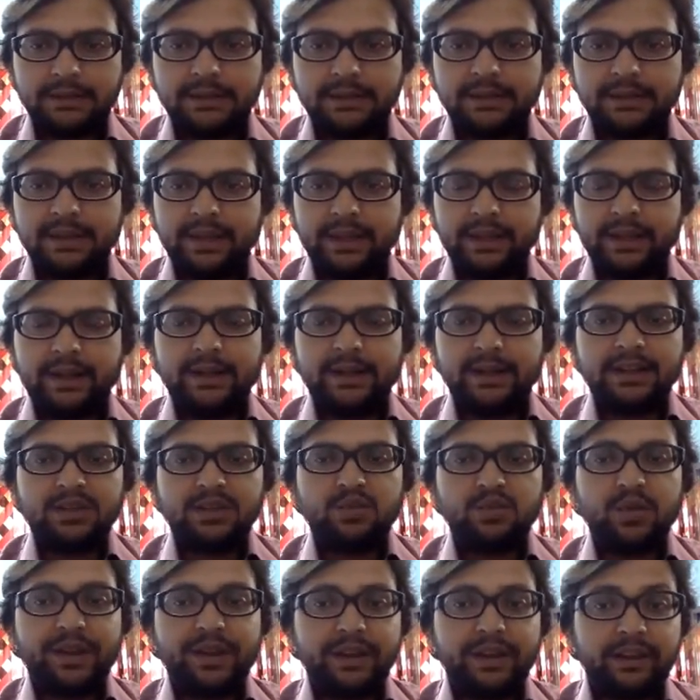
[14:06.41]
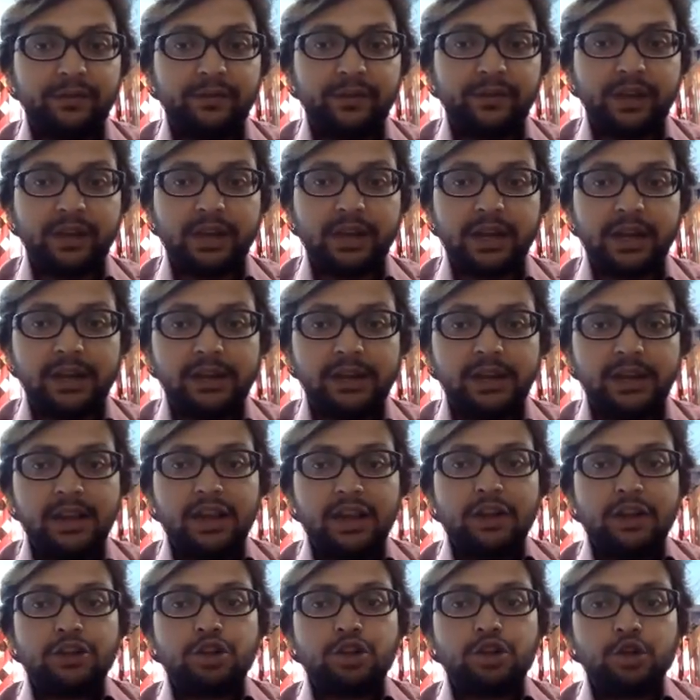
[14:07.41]
then it is very difficult
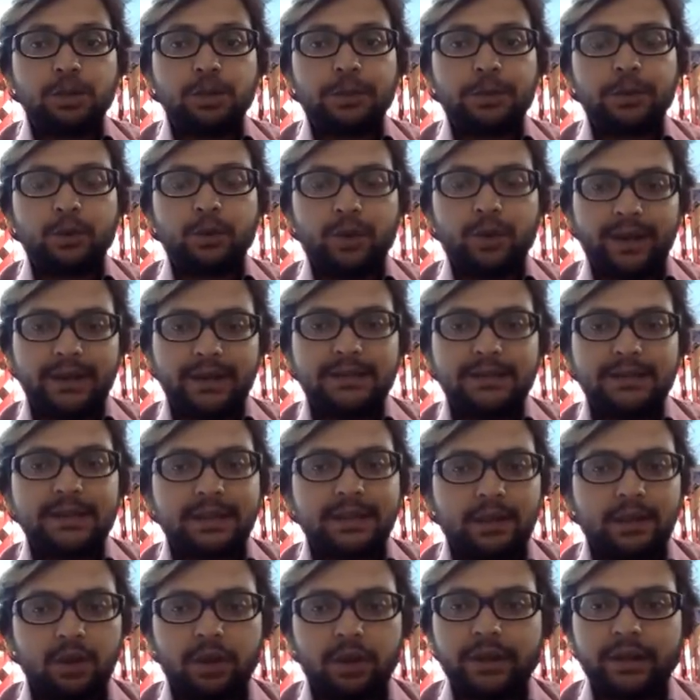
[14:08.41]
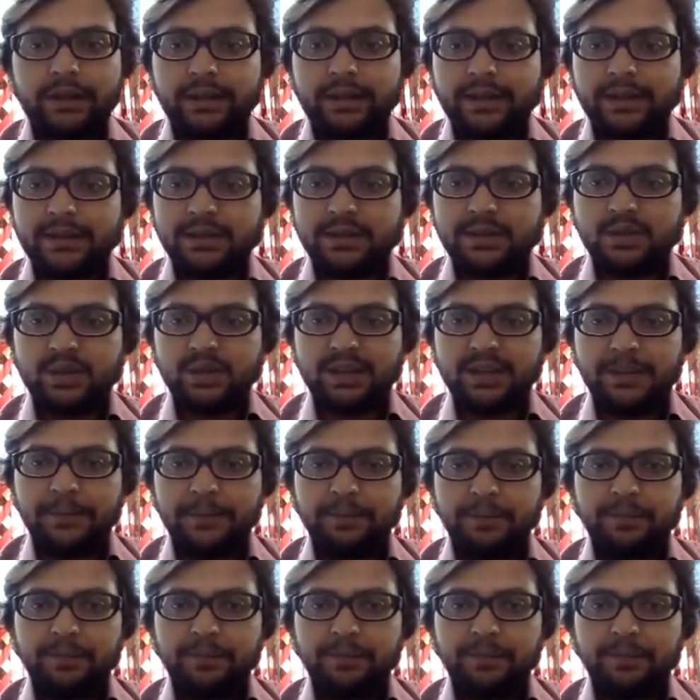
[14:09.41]
to provide a security as well.